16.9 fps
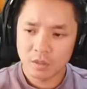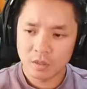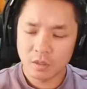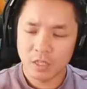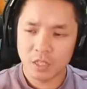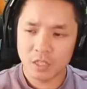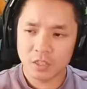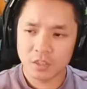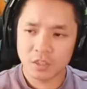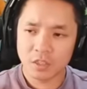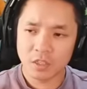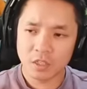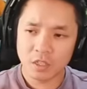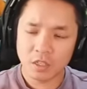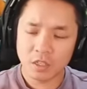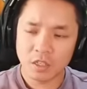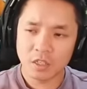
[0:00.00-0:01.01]
This
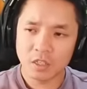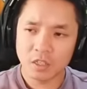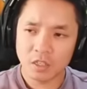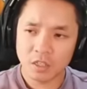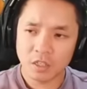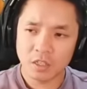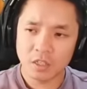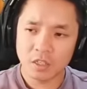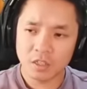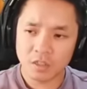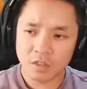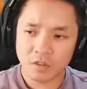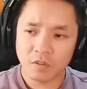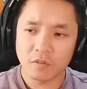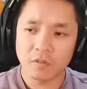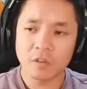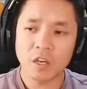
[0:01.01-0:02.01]
is
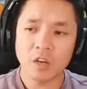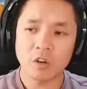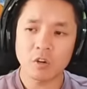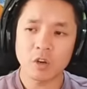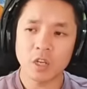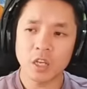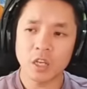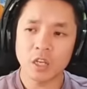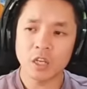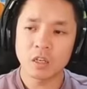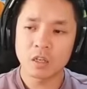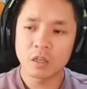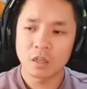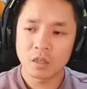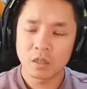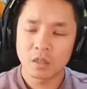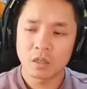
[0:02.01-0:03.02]
a very
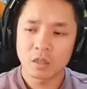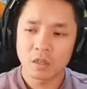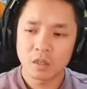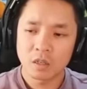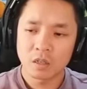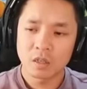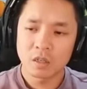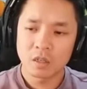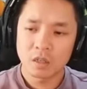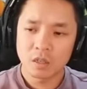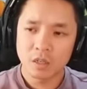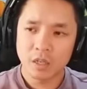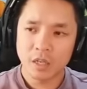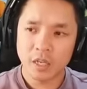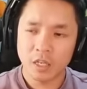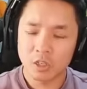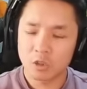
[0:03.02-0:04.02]

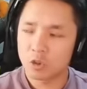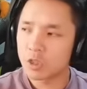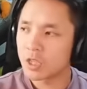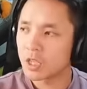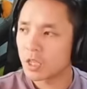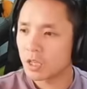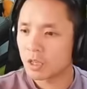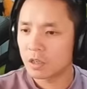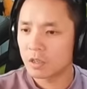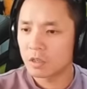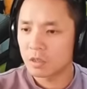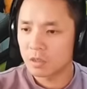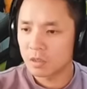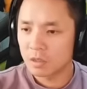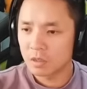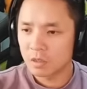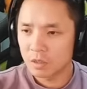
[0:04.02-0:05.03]
interesting here.
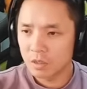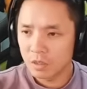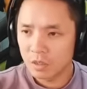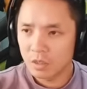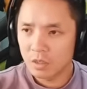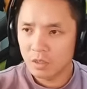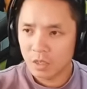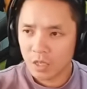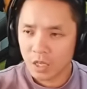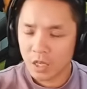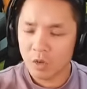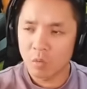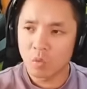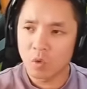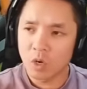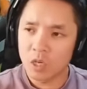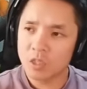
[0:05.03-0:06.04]
He
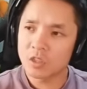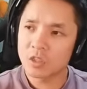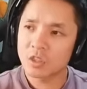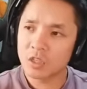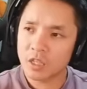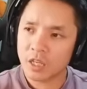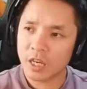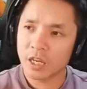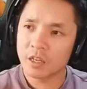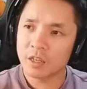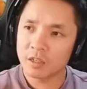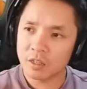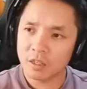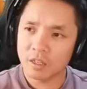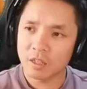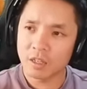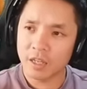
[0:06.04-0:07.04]
wants to get
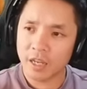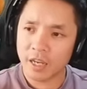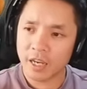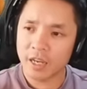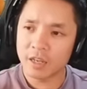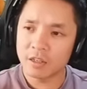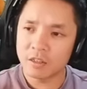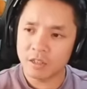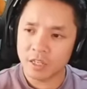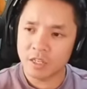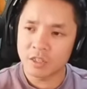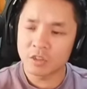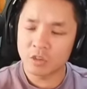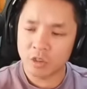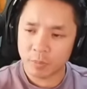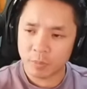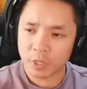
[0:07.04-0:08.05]
Gallade
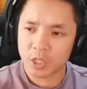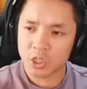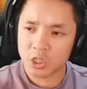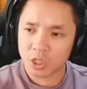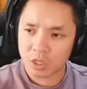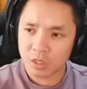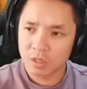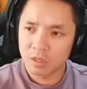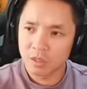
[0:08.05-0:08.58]
into the picture.